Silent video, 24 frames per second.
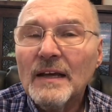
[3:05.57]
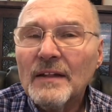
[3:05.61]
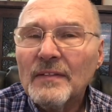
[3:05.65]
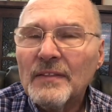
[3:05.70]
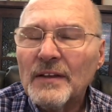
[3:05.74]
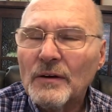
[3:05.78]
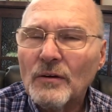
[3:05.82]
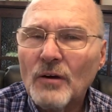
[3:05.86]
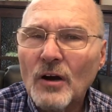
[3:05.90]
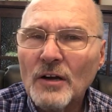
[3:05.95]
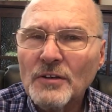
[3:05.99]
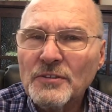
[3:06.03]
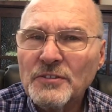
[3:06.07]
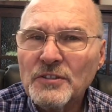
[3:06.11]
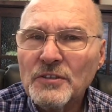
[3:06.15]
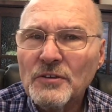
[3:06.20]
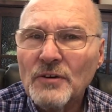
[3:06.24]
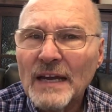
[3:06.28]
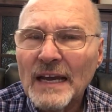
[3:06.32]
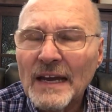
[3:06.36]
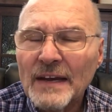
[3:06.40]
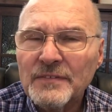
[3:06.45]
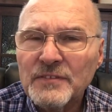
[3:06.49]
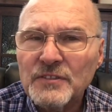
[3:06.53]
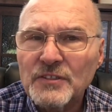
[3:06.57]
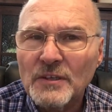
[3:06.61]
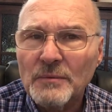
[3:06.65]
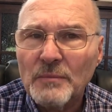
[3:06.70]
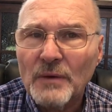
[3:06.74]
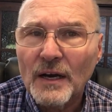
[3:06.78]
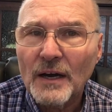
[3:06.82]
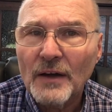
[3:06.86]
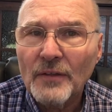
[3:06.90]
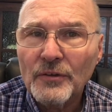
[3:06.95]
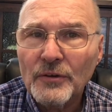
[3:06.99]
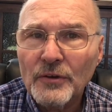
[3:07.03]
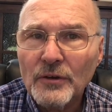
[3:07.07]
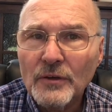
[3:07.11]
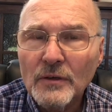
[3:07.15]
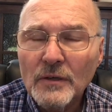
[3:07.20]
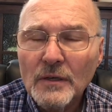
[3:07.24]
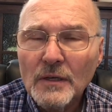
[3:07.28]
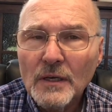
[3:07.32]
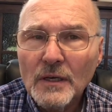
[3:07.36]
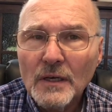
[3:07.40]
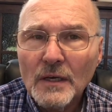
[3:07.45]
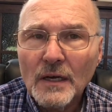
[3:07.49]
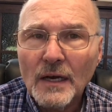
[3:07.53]
They'll also have some other
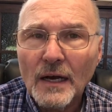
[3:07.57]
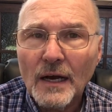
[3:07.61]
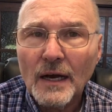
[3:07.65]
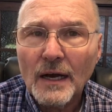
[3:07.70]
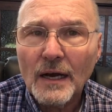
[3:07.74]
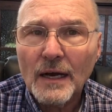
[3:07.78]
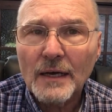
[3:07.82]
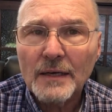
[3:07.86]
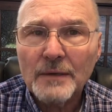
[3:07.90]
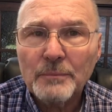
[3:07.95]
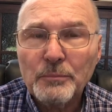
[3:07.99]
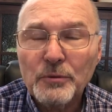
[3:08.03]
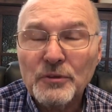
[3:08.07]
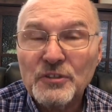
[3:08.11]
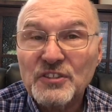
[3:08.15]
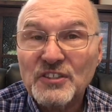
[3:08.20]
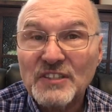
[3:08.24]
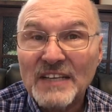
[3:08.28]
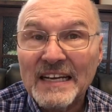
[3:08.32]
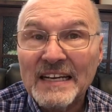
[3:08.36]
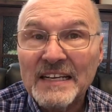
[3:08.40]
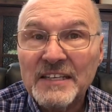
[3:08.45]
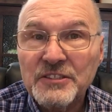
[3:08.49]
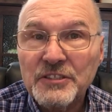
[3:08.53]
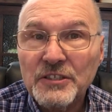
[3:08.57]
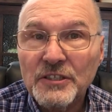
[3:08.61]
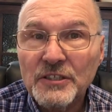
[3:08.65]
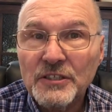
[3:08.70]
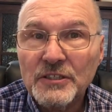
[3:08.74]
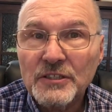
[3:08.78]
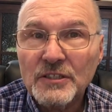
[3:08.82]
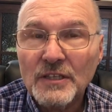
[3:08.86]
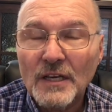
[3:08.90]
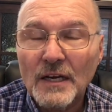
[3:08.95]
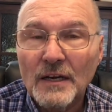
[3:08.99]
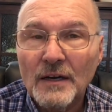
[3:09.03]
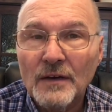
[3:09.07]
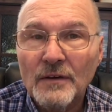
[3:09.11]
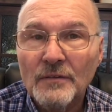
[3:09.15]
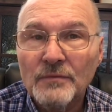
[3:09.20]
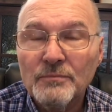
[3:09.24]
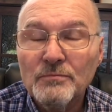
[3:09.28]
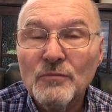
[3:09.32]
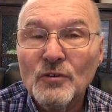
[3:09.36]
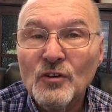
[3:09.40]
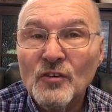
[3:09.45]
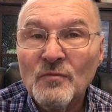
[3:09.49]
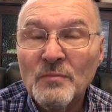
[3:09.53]
percentages of
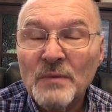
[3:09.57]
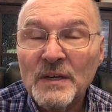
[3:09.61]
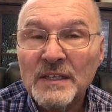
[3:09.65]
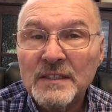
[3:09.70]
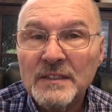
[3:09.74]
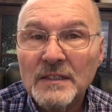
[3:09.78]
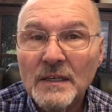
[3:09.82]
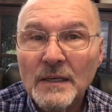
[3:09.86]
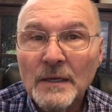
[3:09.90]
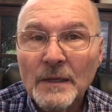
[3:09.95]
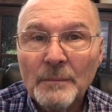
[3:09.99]
movement